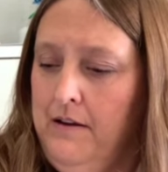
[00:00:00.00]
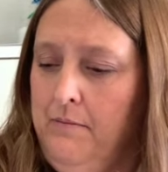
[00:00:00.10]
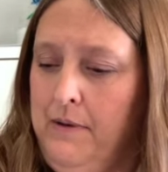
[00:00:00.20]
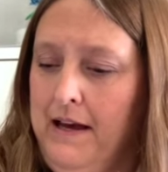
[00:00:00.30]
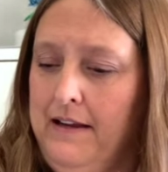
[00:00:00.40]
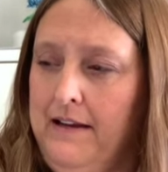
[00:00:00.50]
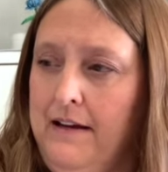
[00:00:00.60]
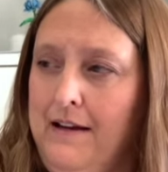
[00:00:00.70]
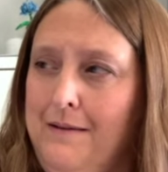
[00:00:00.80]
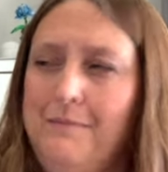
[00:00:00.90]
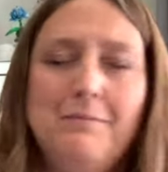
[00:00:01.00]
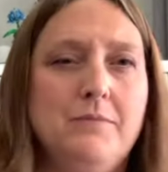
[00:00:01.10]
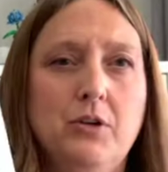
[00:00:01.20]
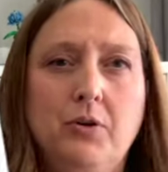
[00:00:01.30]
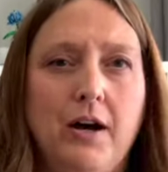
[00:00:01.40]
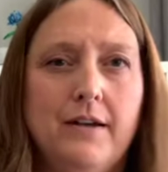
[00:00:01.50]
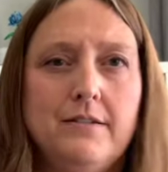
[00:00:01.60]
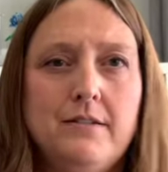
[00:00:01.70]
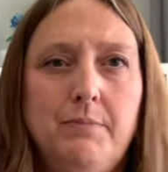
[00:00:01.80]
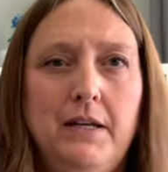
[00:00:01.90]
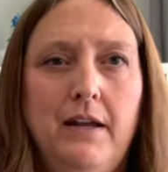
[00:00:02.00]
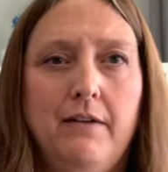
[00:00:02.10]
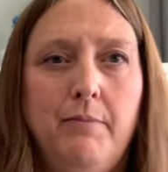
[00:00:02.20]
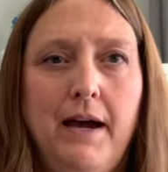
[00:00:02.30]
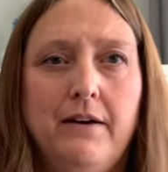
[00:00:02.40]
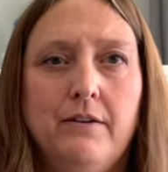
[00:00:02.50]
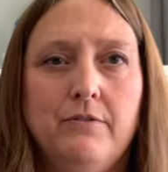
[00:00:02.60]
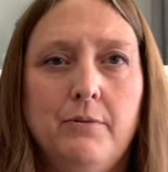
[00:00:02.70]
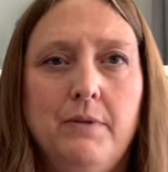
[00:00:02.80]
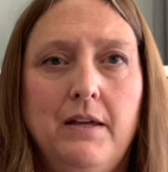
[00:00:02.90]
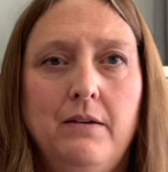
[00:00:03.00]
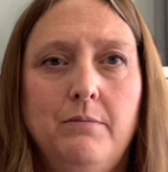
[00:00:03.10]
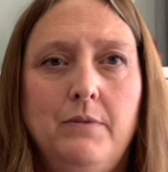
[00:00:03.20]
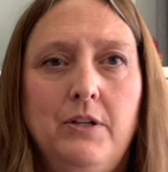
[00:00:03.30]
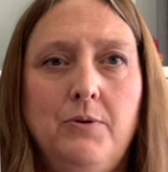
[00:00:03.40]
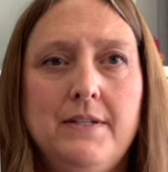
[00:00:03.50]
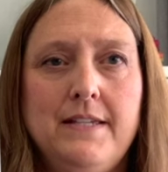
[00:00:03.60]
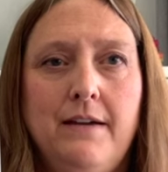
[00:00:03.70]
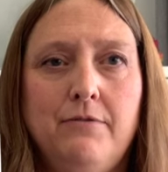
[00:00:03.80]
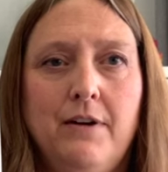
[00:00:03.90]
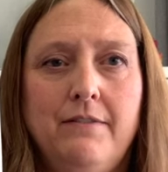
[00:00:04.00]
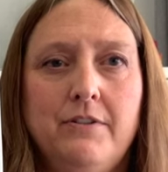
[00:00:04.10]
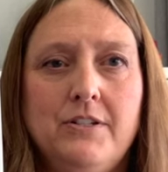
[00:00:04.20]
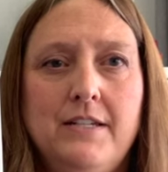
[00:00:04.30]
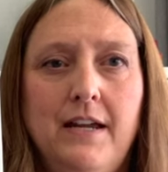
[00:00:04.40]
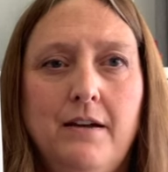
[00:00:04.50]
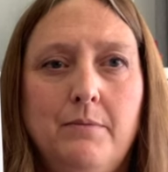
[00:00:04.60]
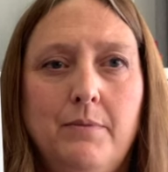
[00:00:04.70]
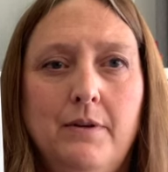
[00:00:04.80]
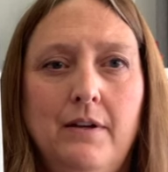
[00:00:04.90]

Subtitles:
but low cost PDF pattern from them, USA Forever stamp.